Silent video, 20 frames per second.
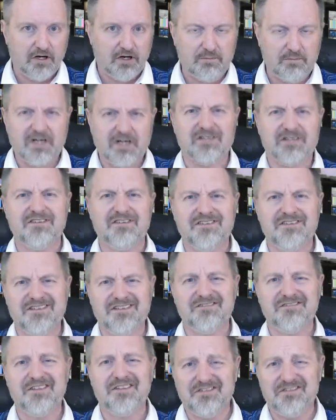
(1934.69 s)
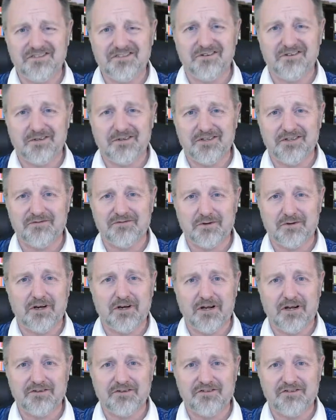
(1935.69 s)
about a TV series, for
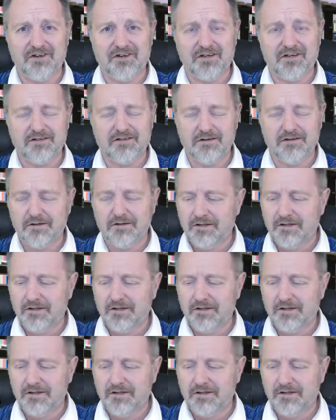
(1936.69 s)
God's sake.